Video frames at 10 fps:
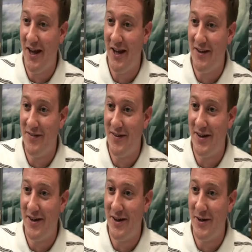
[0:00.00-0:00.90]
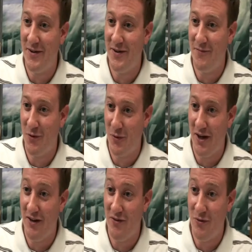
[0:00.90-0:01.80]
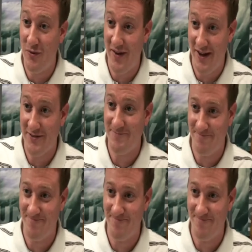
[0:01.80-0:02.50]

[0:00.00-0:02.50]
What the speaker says: and Floridians to attend.